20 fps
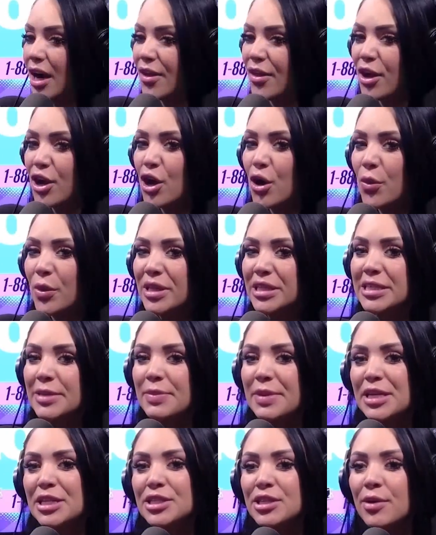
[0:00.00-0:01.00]
To Are your, they going to
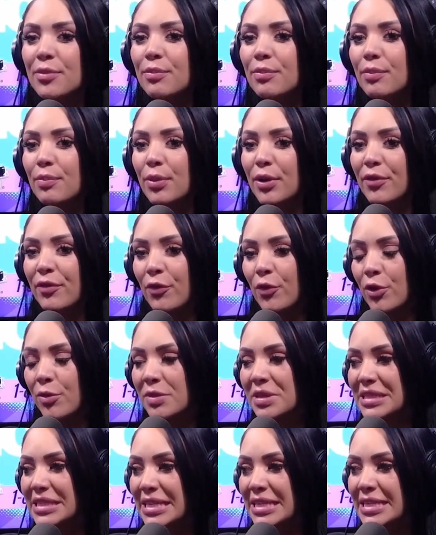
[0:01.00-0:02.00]
be some
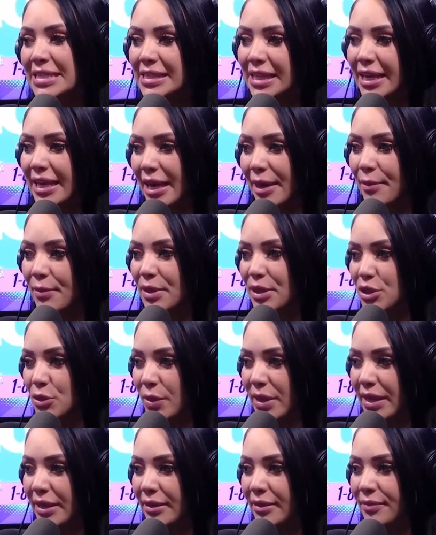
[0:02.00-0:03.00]
performances like in
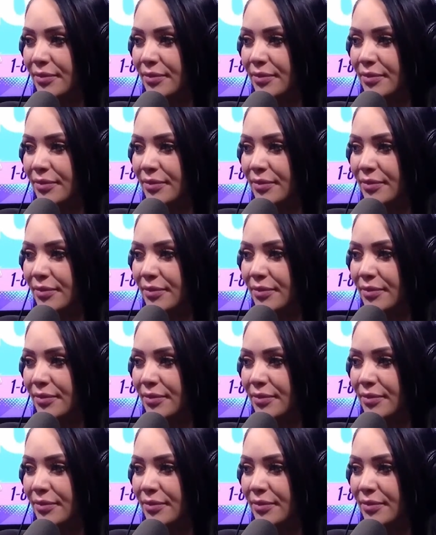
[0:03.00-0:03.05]
between?